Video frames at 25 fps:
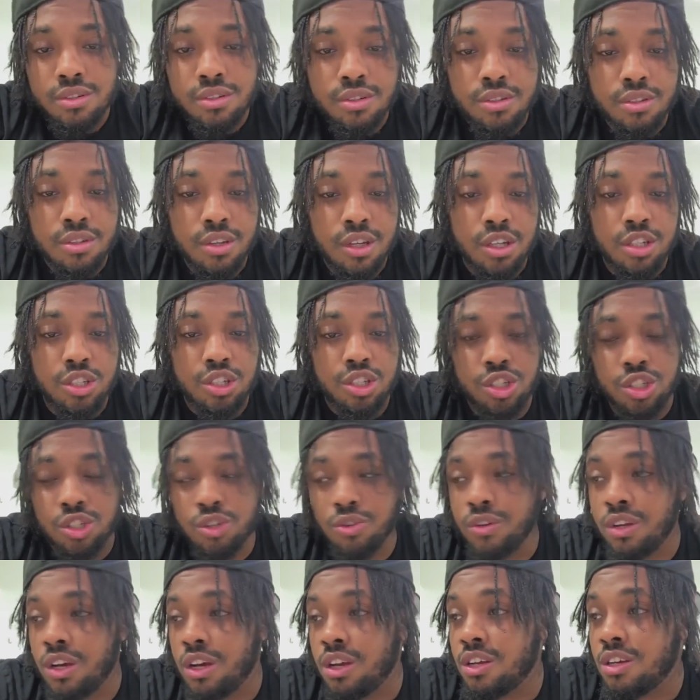Niggas
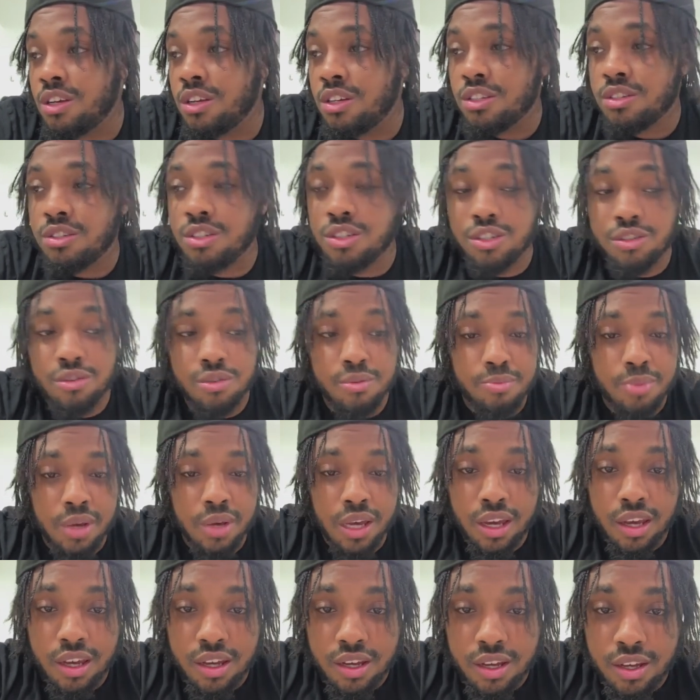shooting at us, shooting
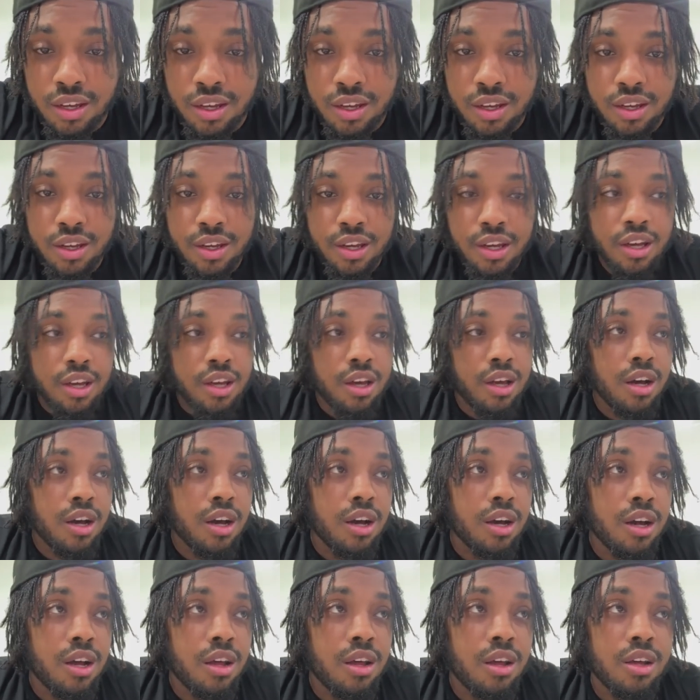back.
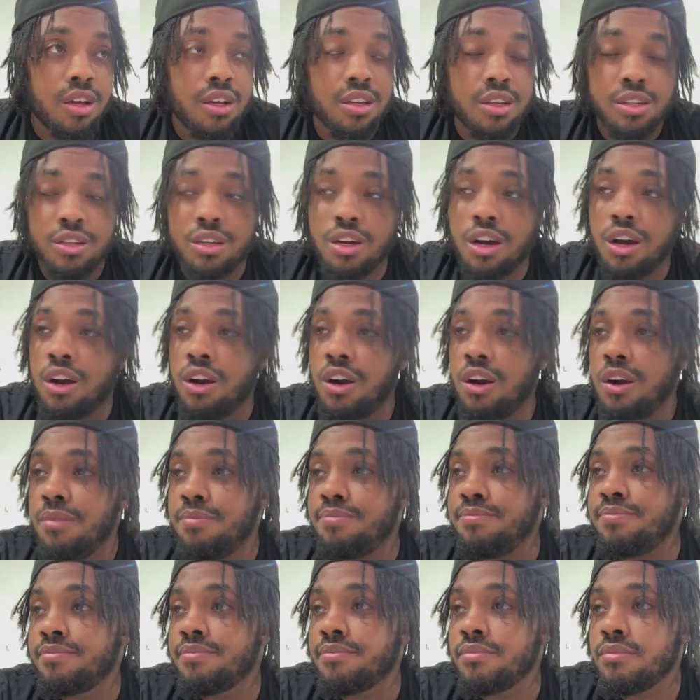
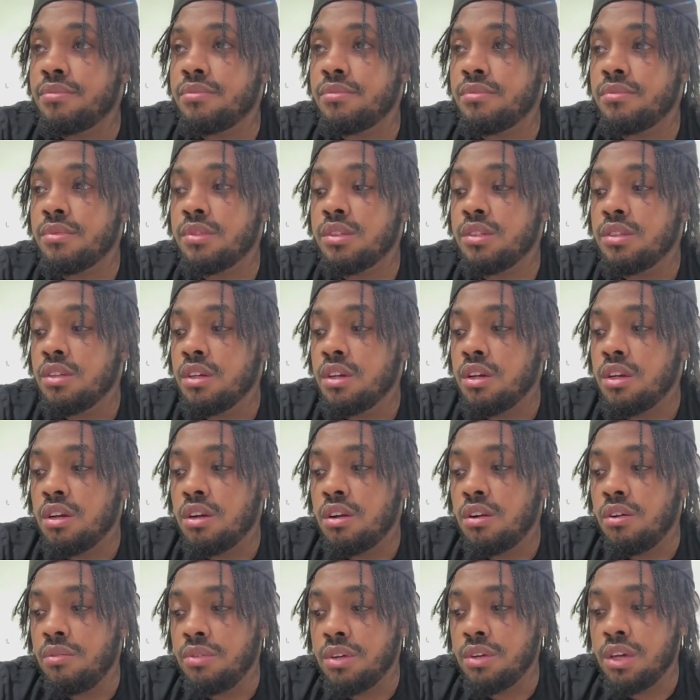Um,
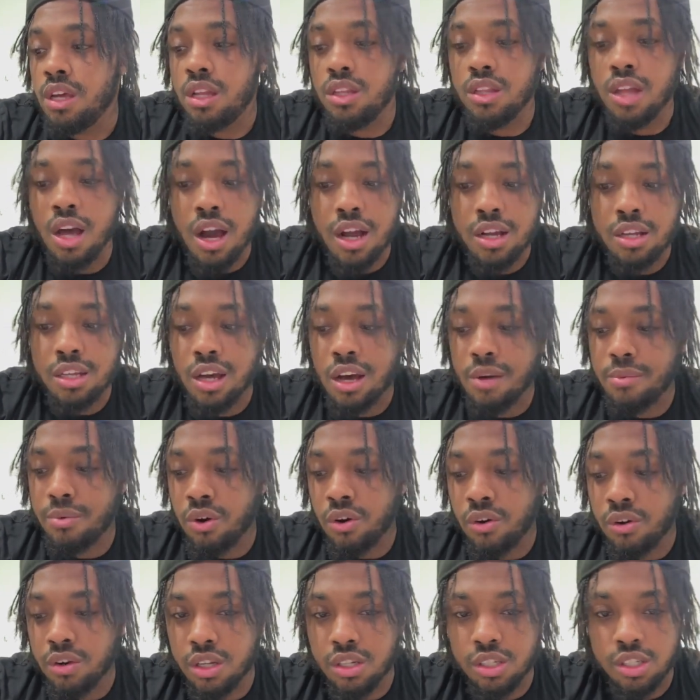getting locked up,
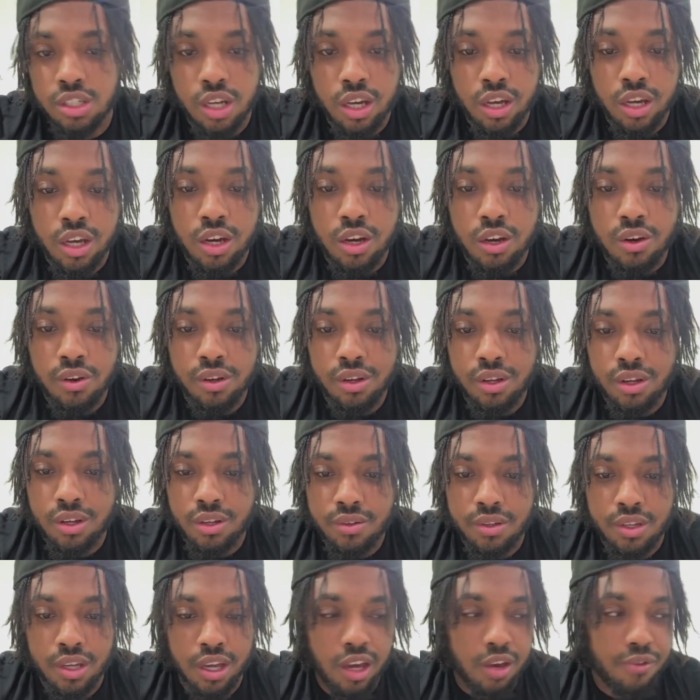going to jail,
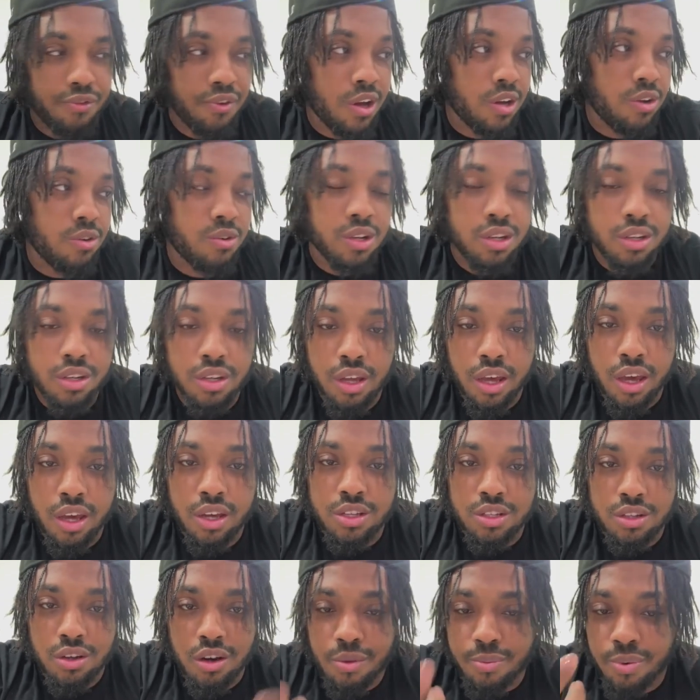can't find no connect.
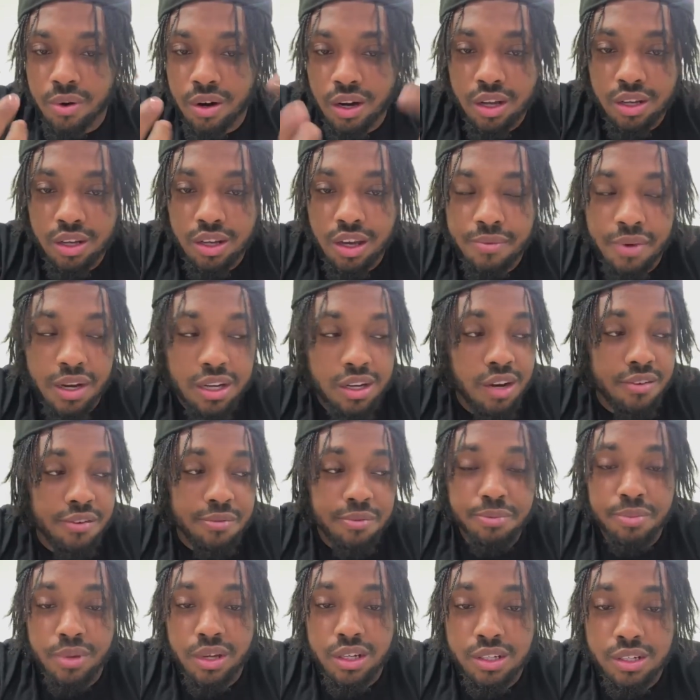It's all part of the game. I'll never be
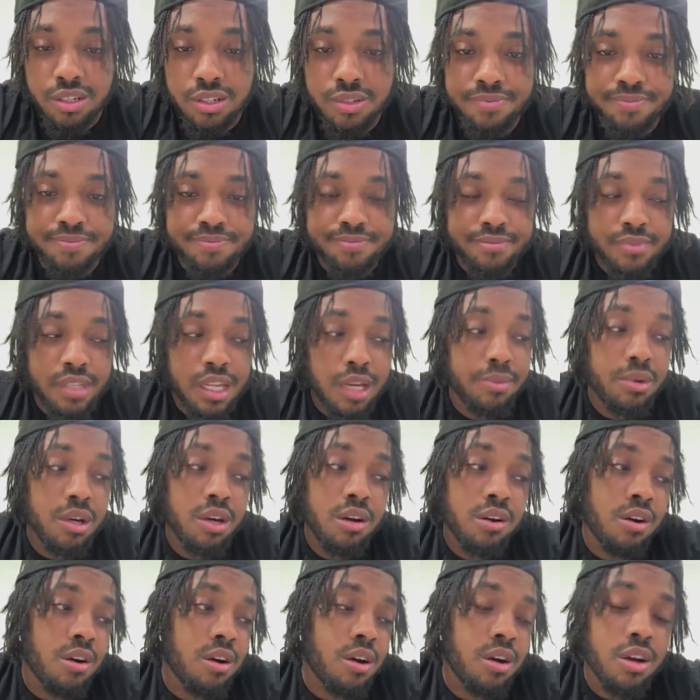bitching. I'm like,
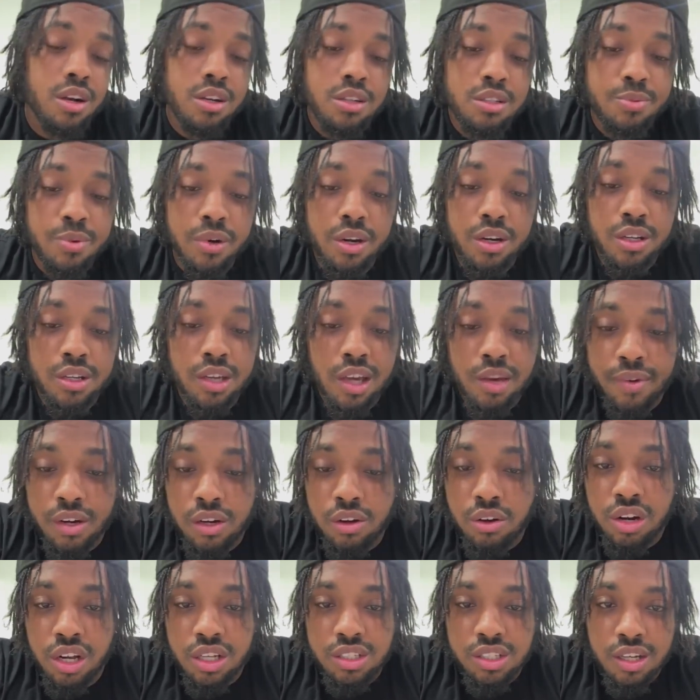oh, all right, it's part of the game. I know
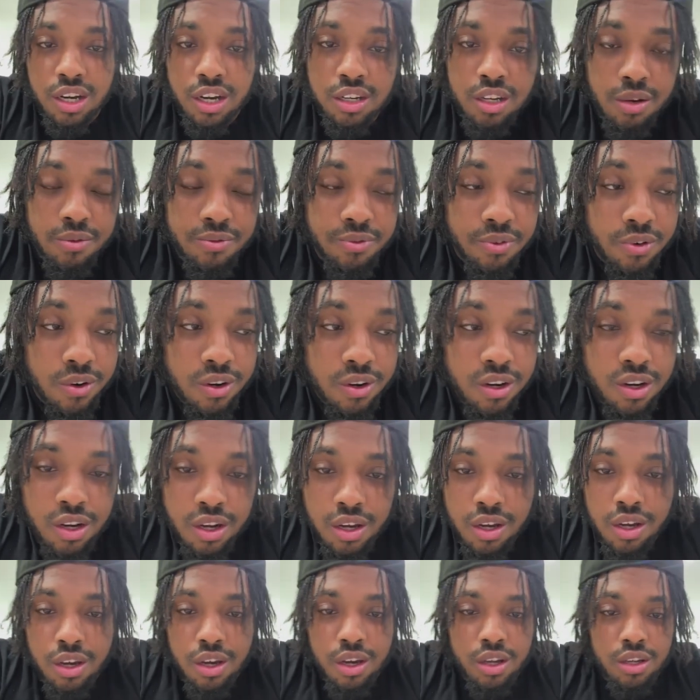what I signed up for.
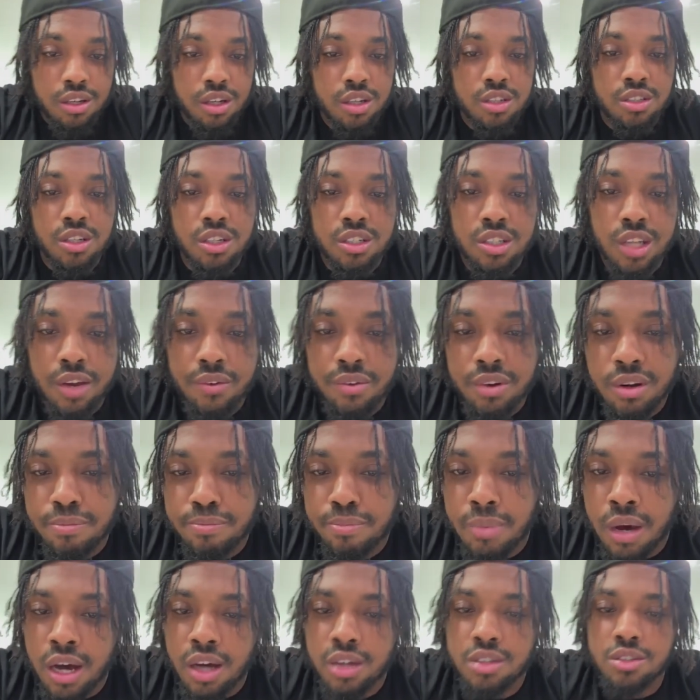That's just like when them
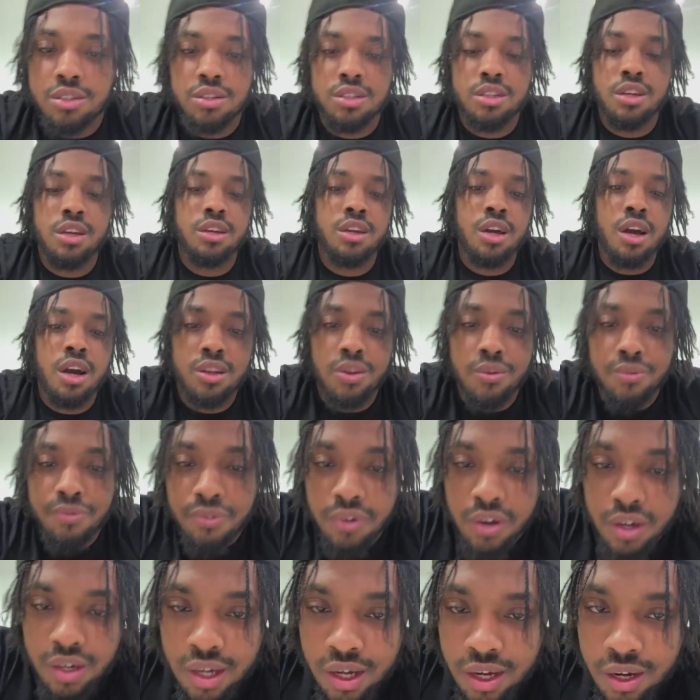boxers get knocked the
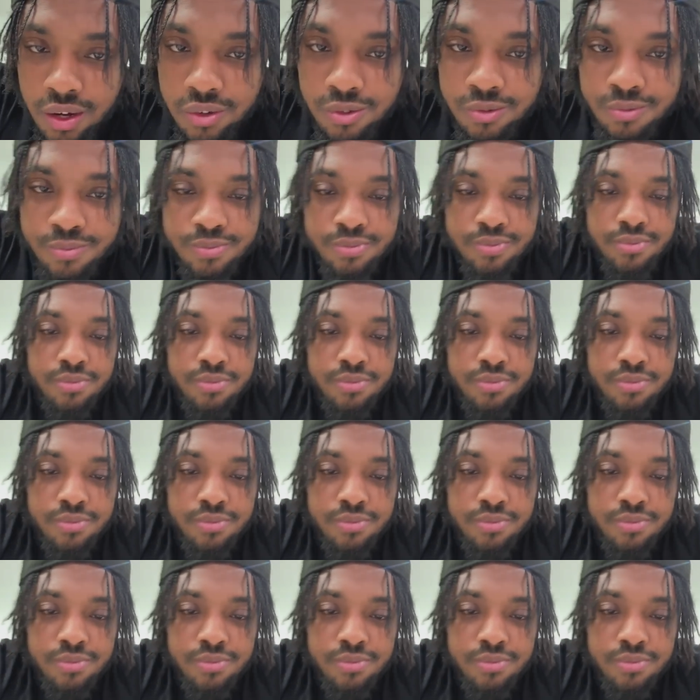fuck out.